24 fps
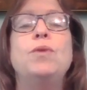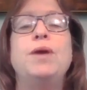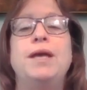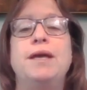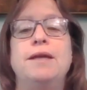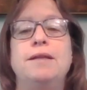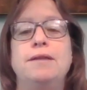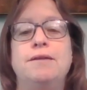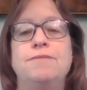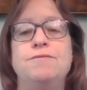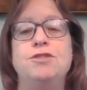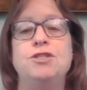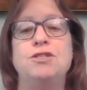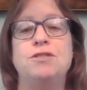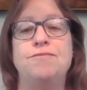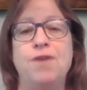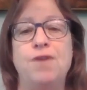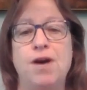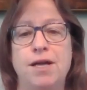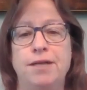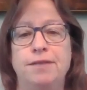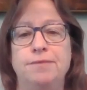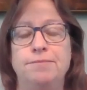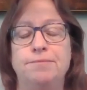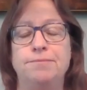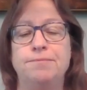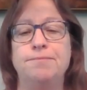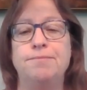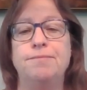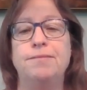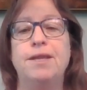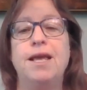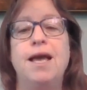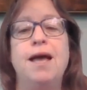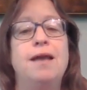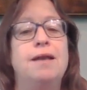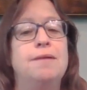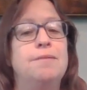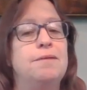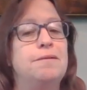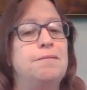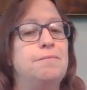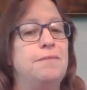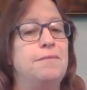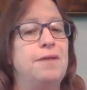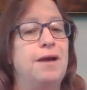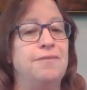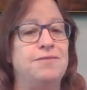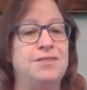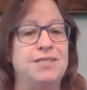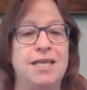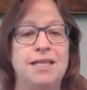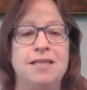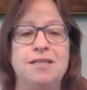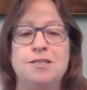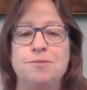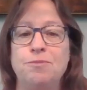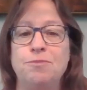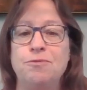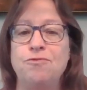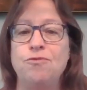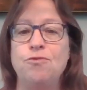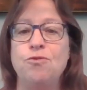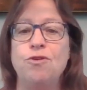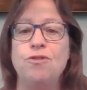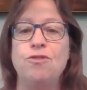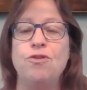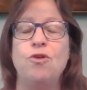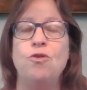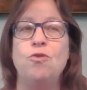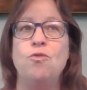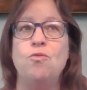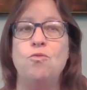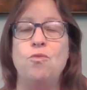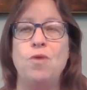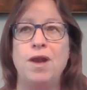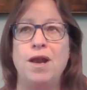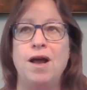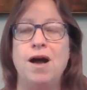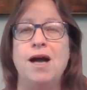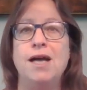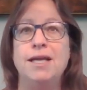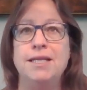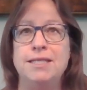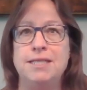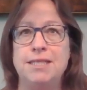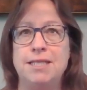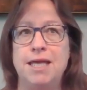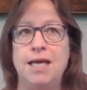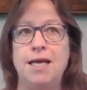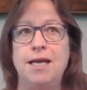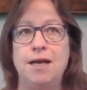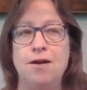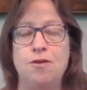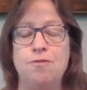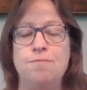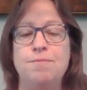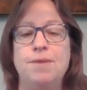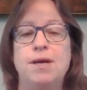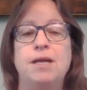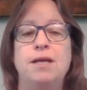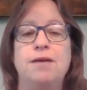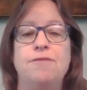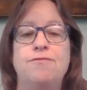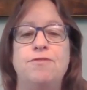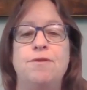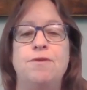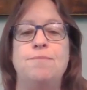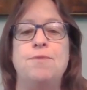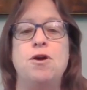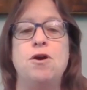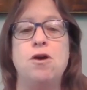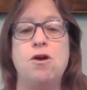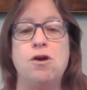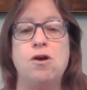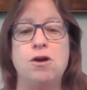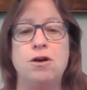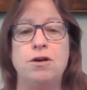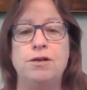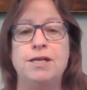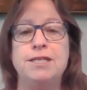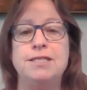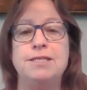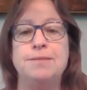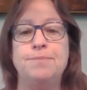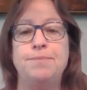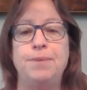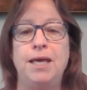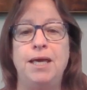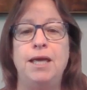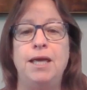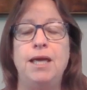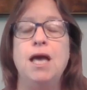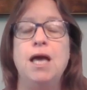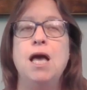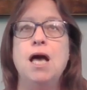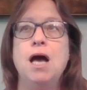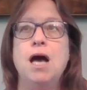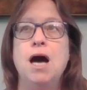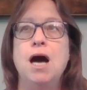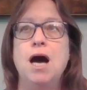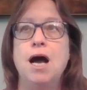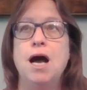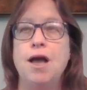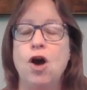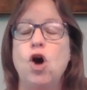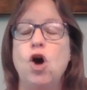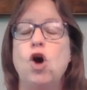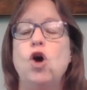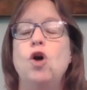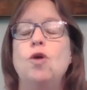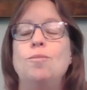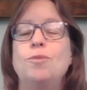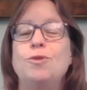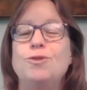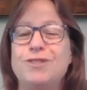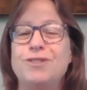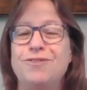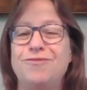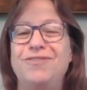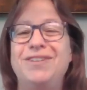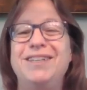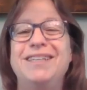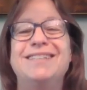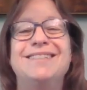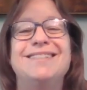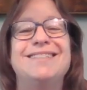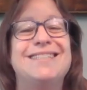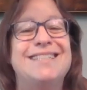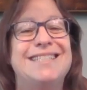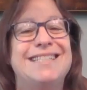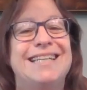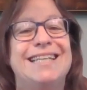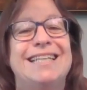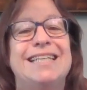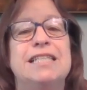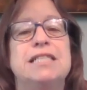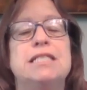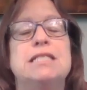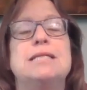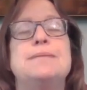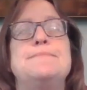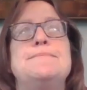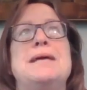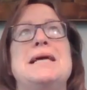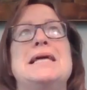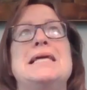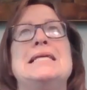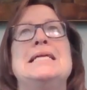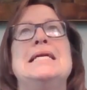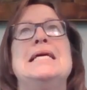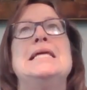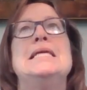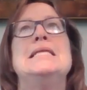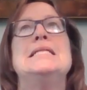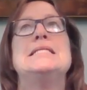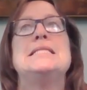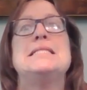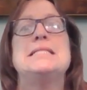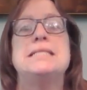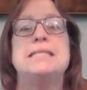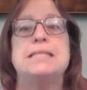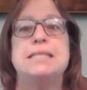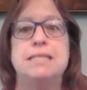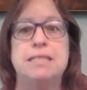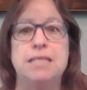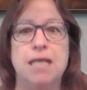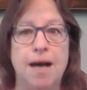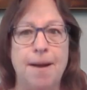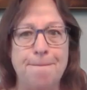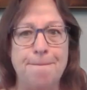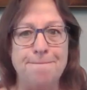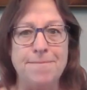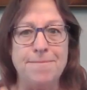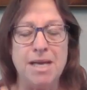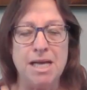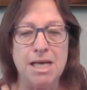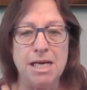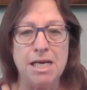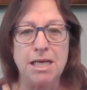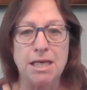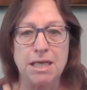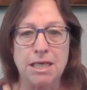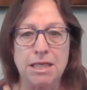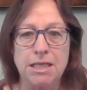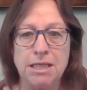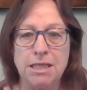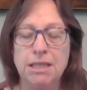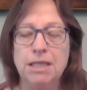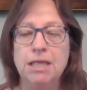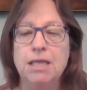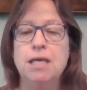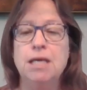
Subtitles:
can live just fine. And I've said this before though, when I take out money from our RRSP, I almost feel sick to my stomach